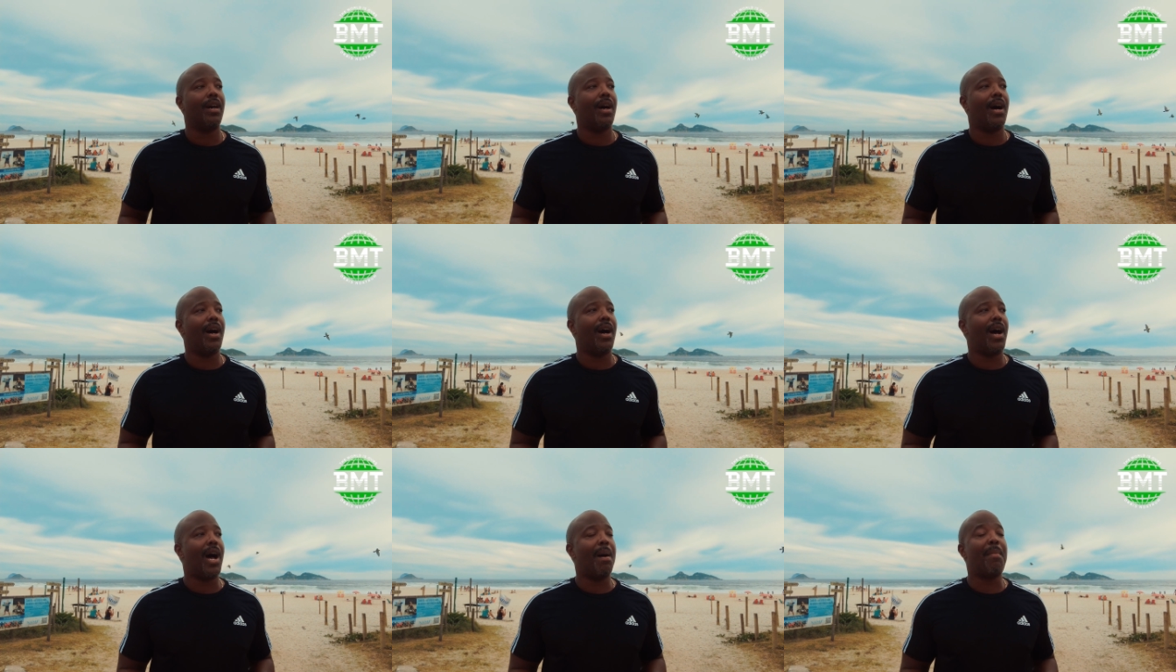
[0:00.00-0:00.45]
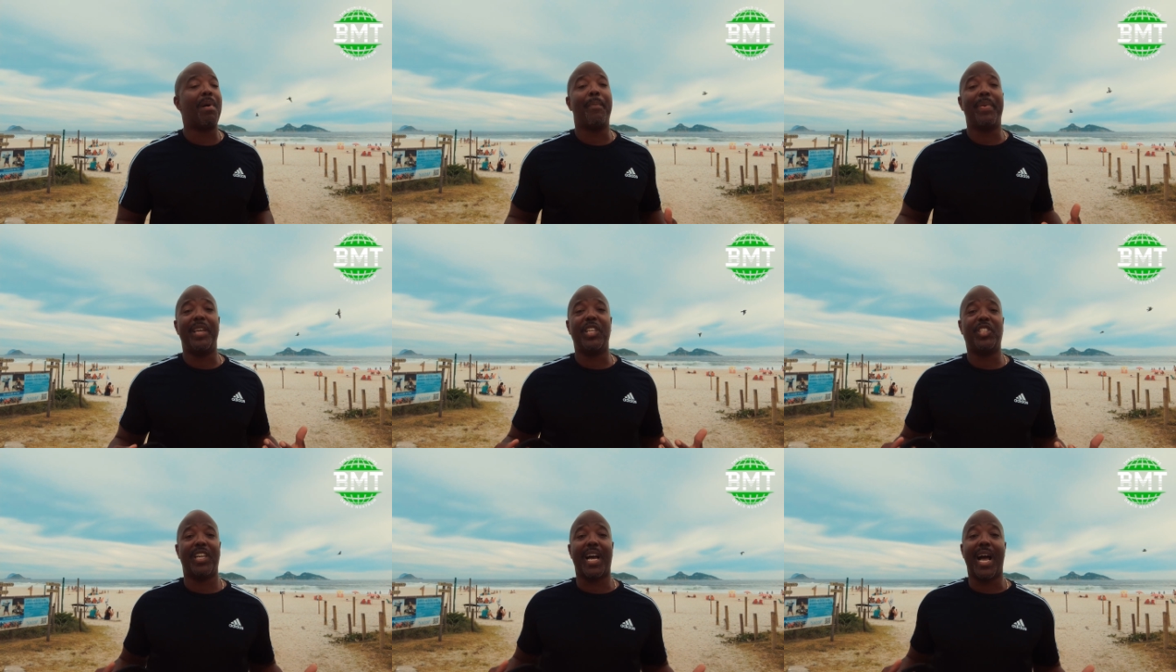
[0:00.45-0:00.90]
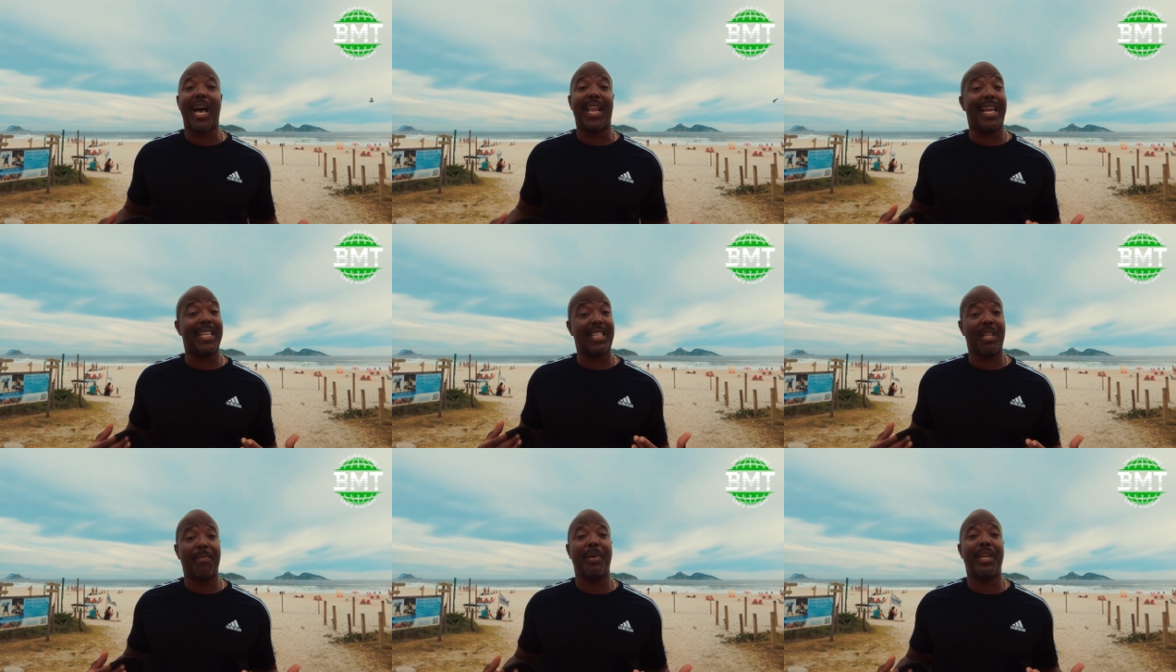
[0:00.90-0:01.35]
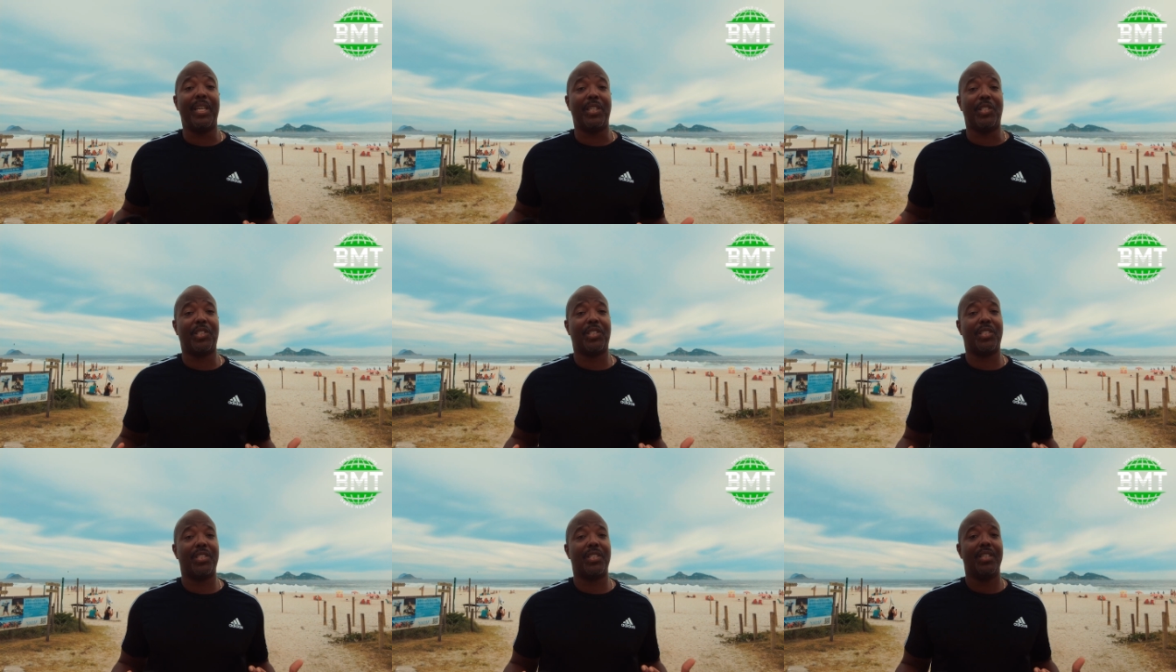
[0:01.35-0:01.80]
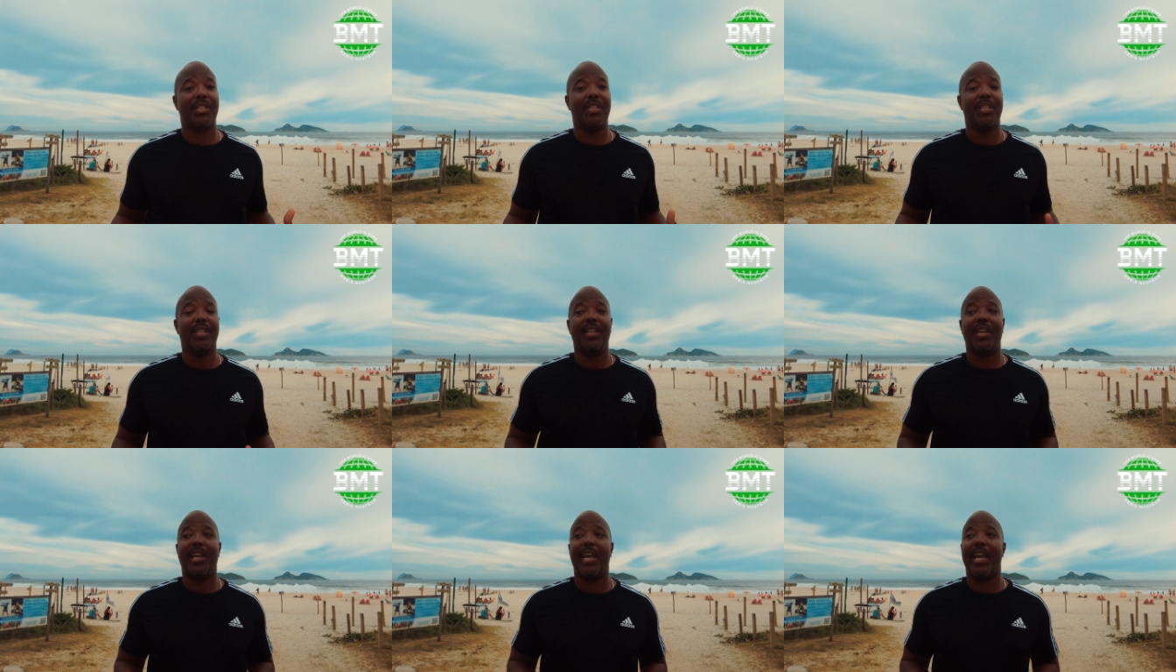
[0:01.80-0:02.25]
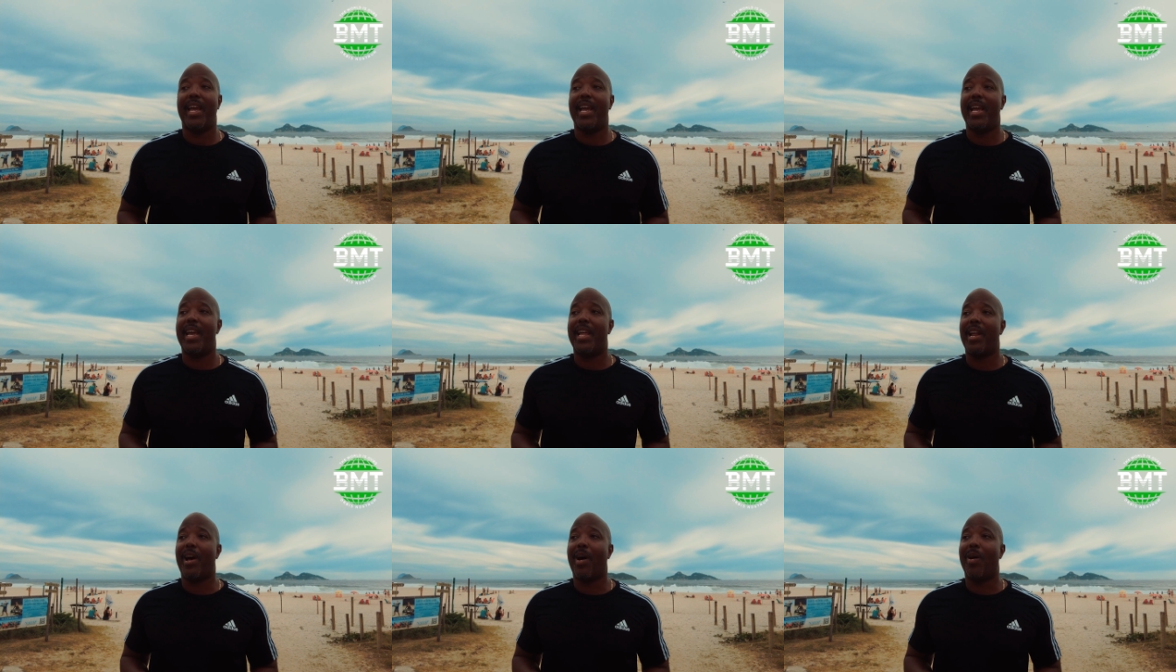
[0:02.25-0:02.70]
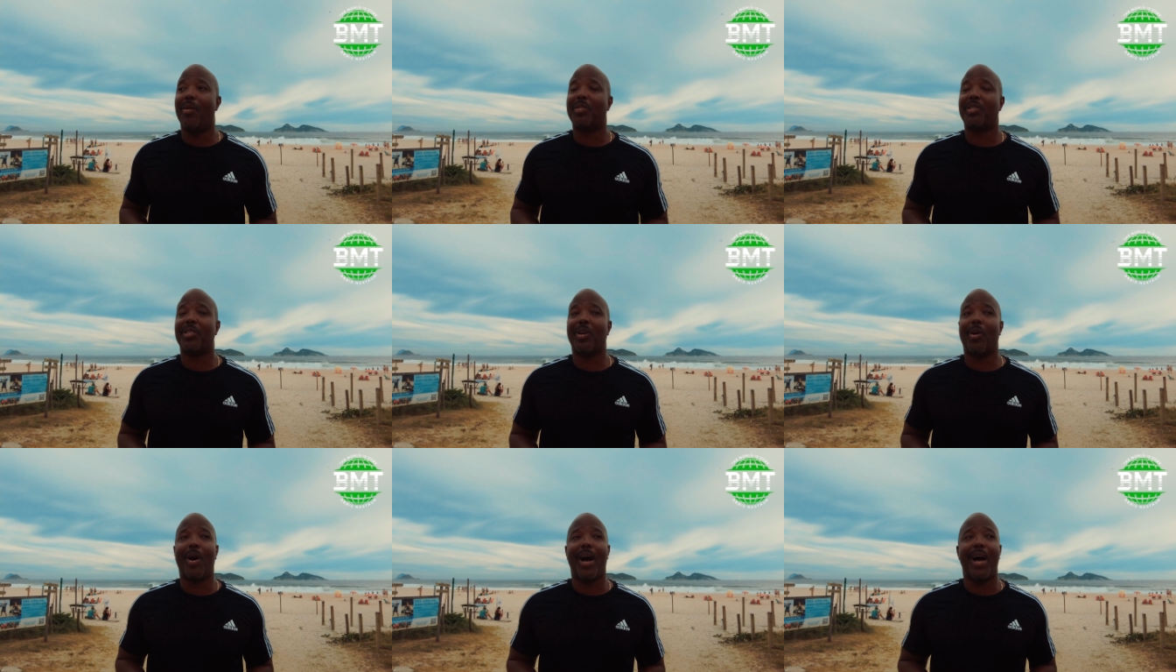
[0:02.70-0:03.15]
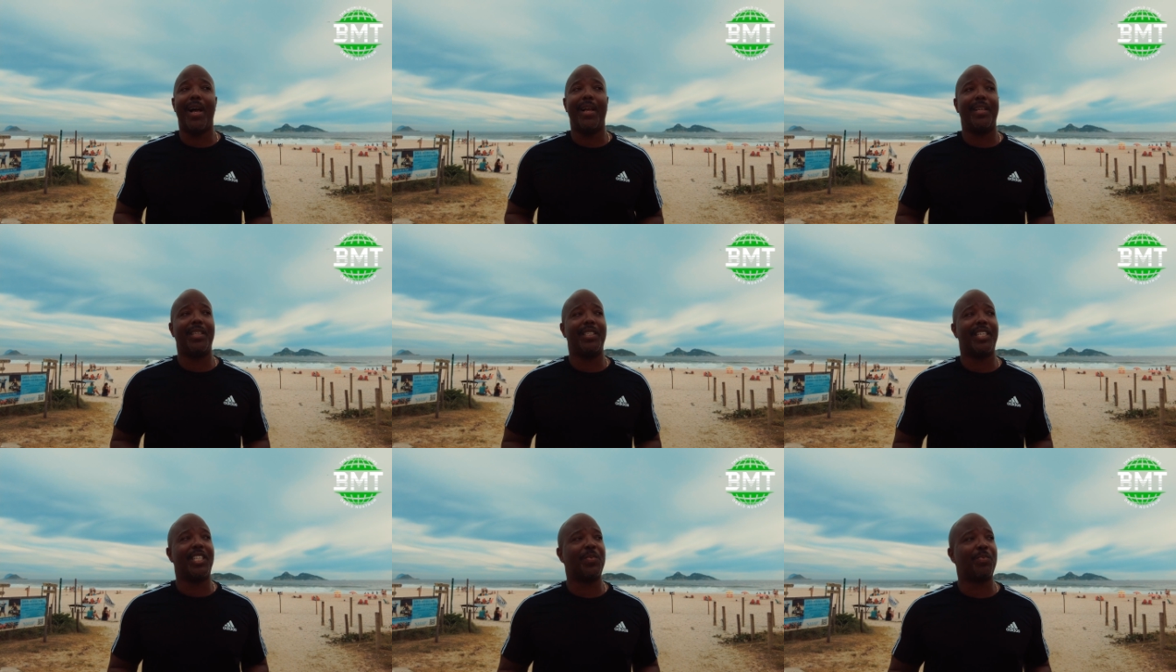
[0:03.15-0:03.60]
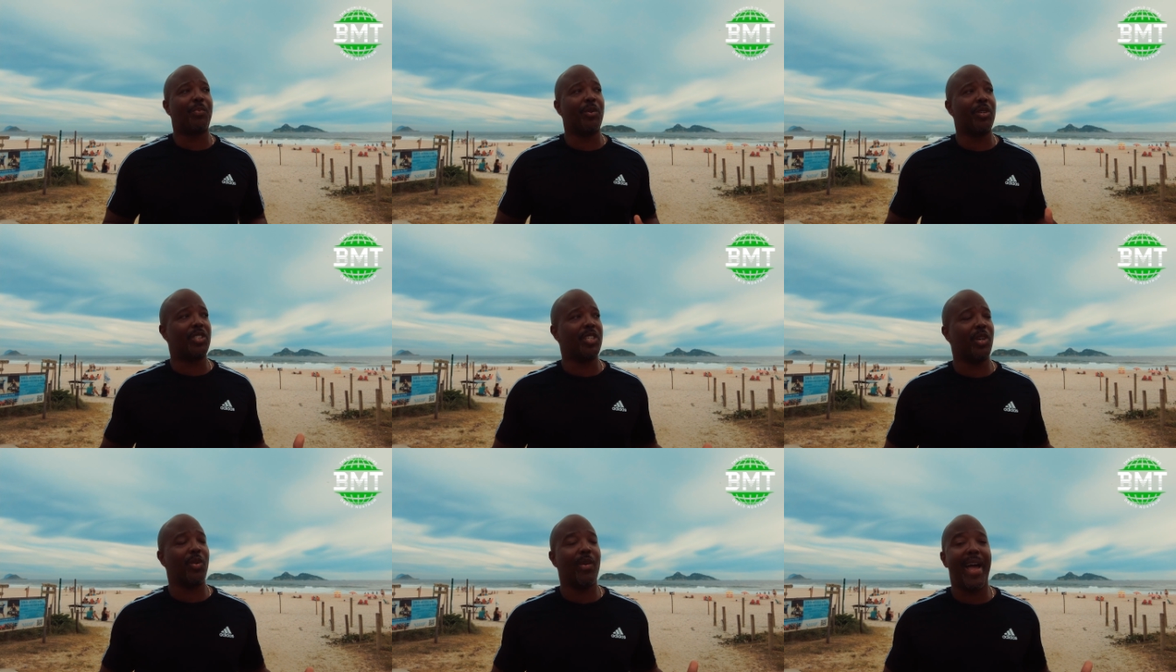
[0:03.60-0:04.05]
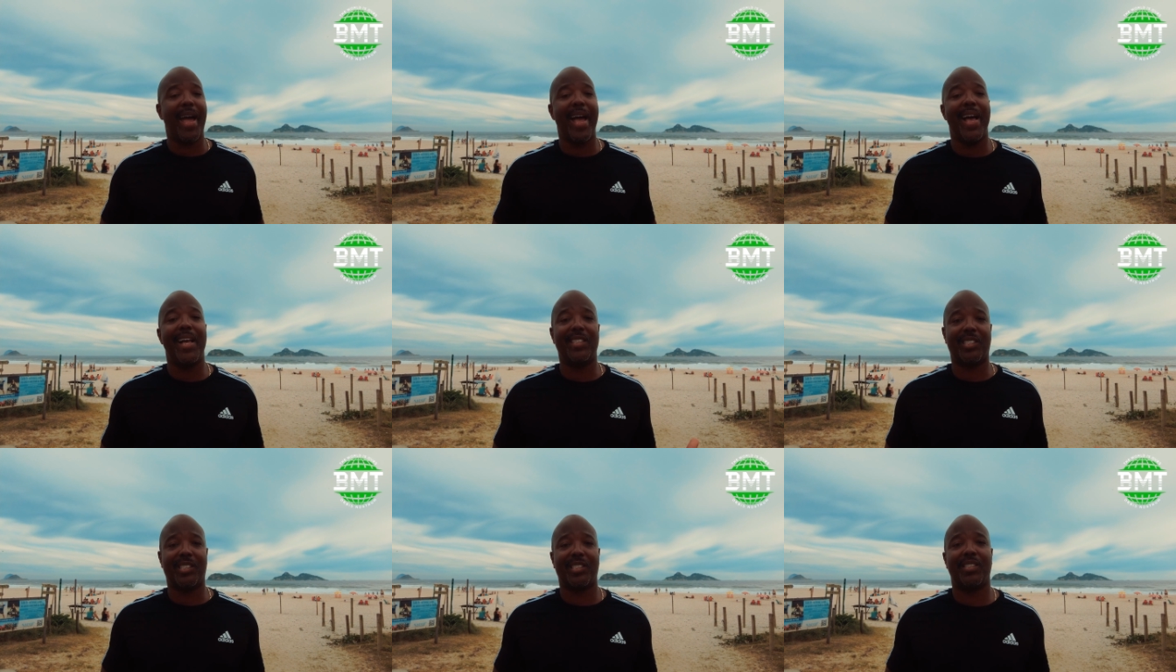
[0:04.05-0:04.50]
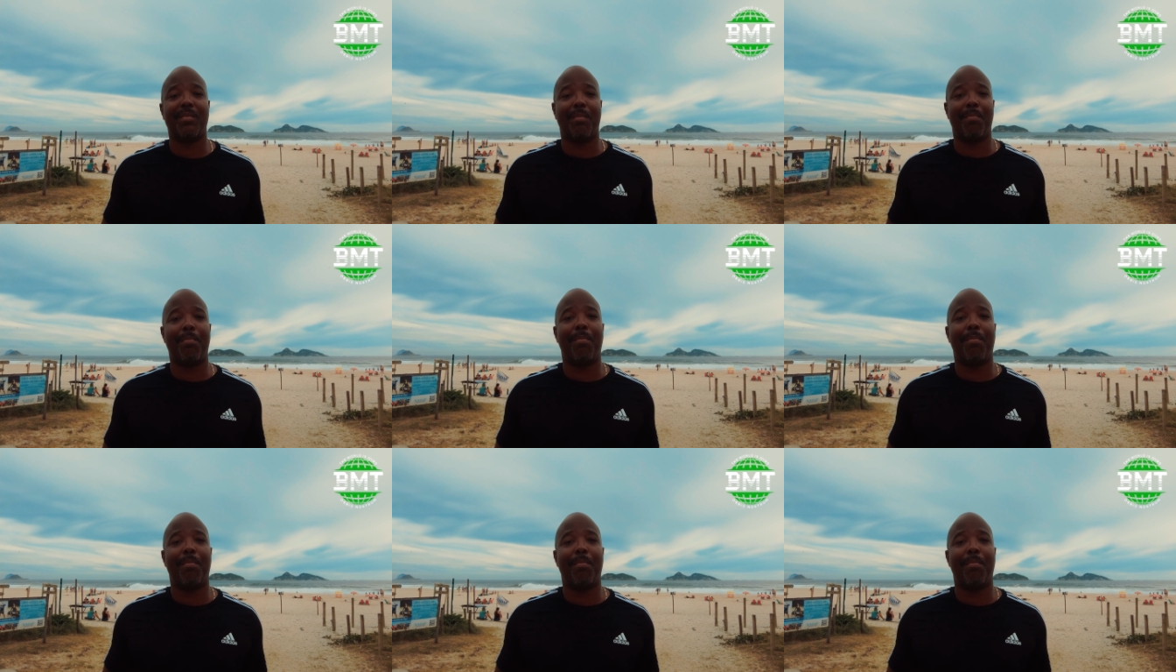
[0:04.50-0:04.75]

I'm a beach guy. I like the beach, and also Brazil has